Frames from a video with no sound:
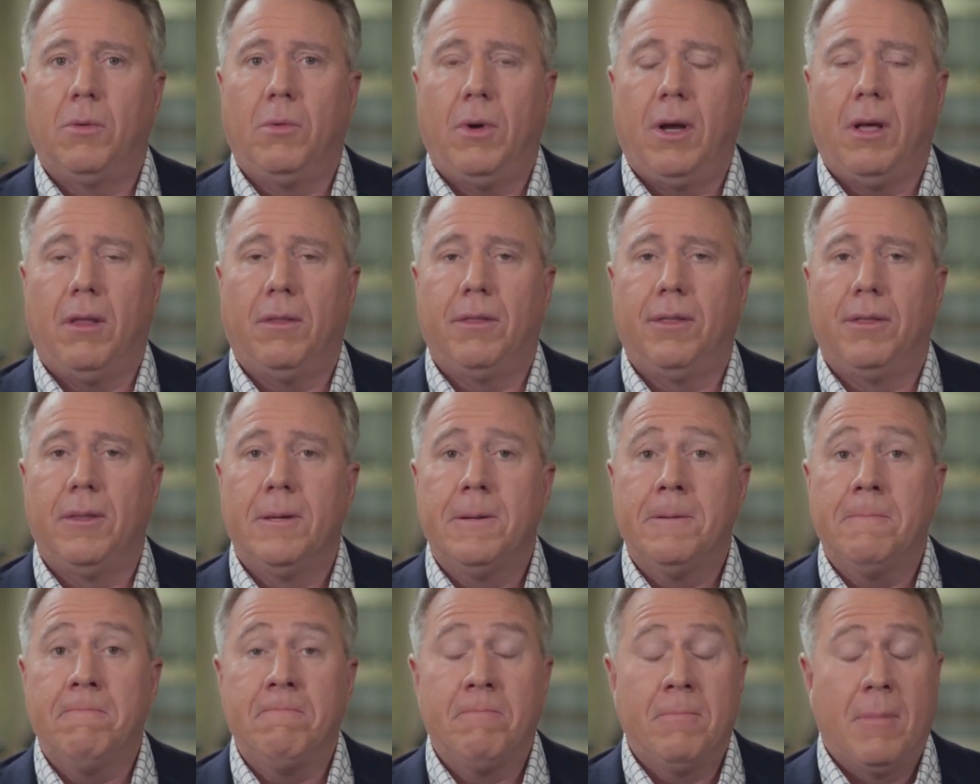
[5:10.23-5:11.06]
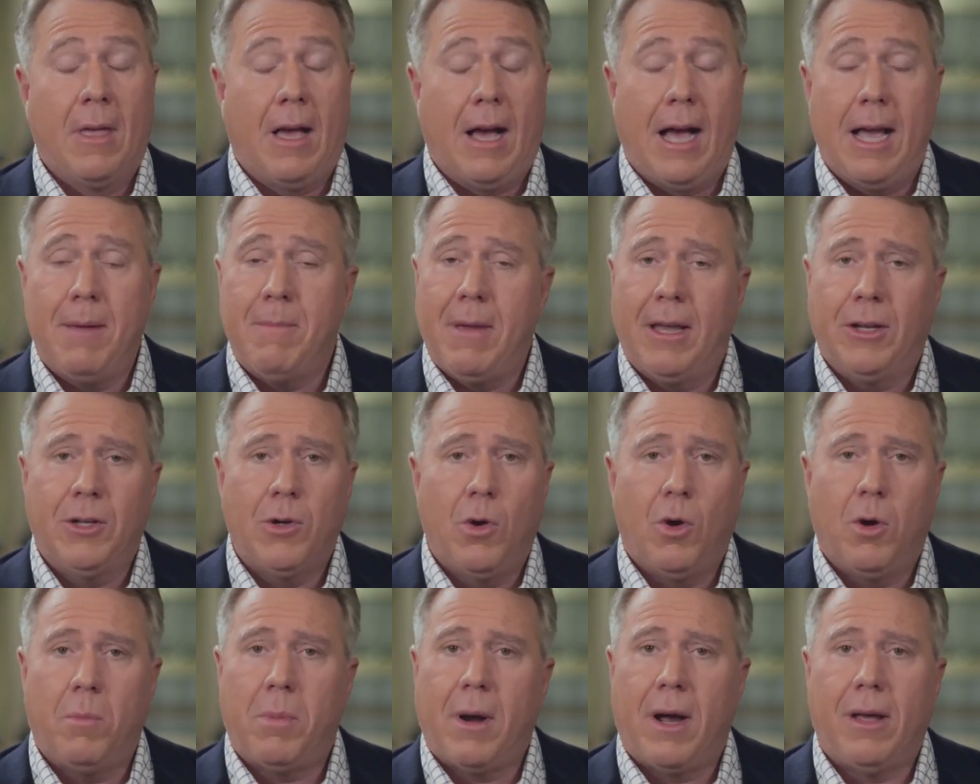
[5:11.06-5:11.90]
wealth. I make
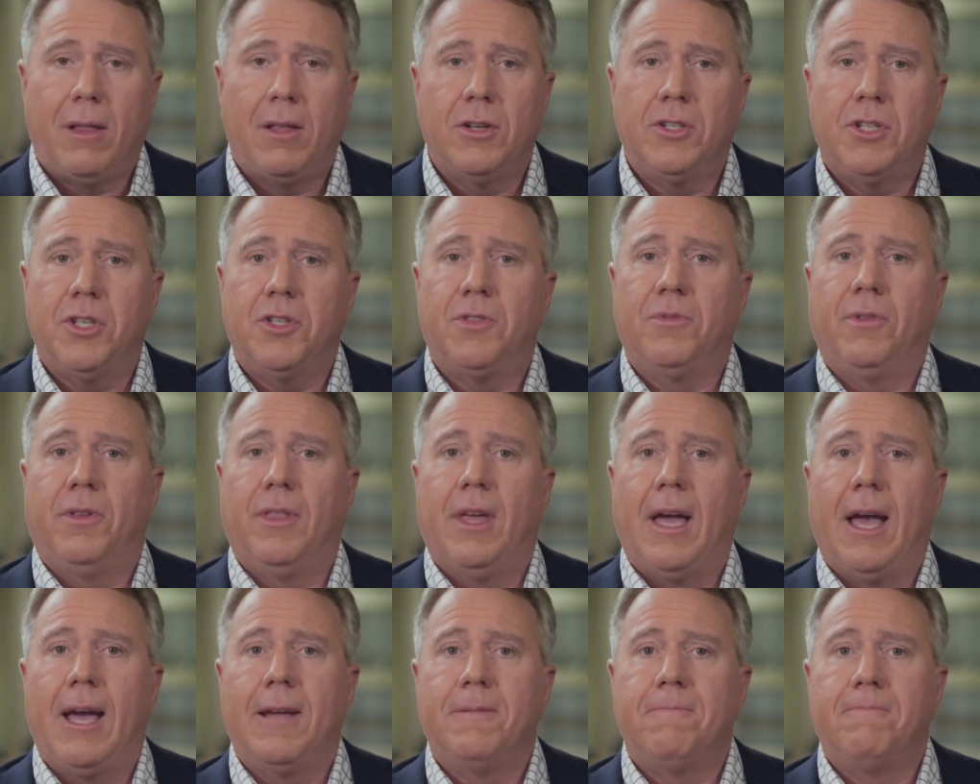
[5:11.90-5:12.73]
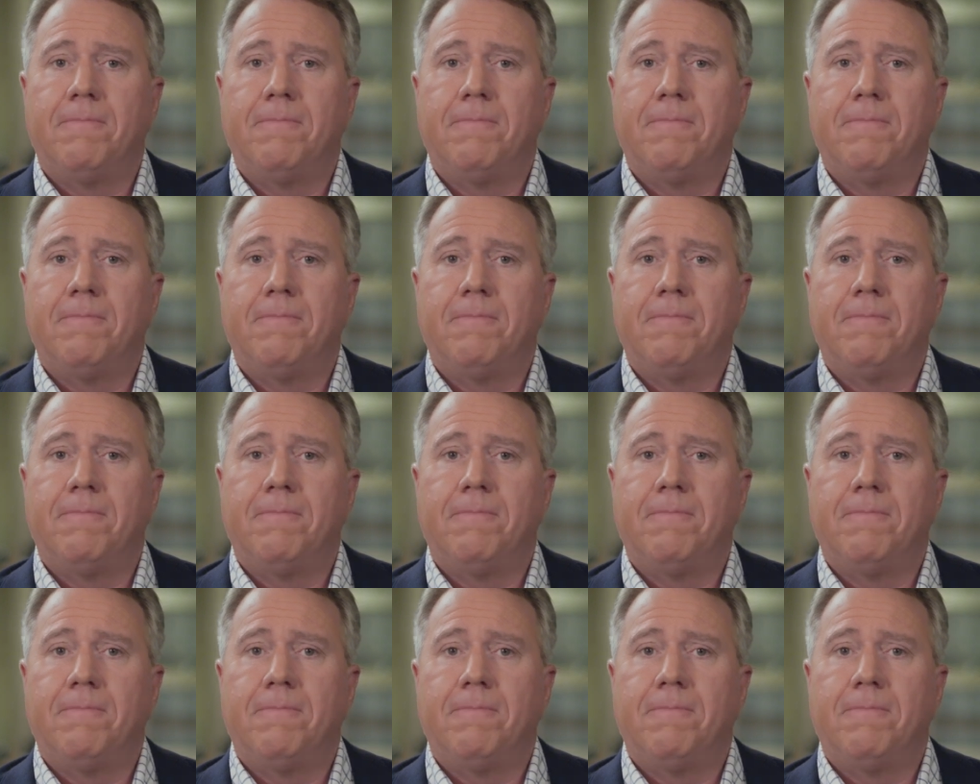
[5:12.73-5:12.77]
no apologies for that.